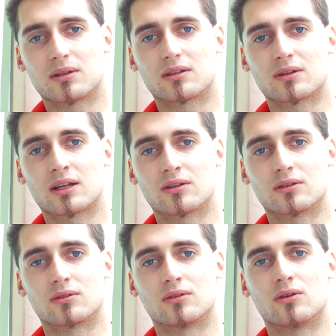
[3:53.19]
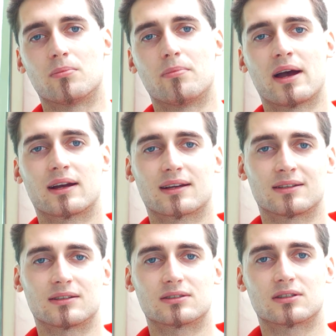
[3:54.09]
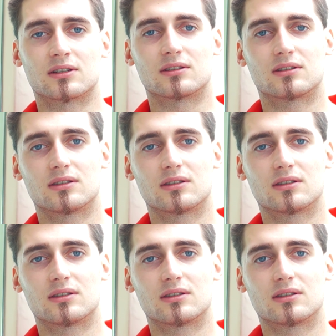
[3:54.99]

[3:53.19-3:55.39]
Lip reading: but rather to go back and start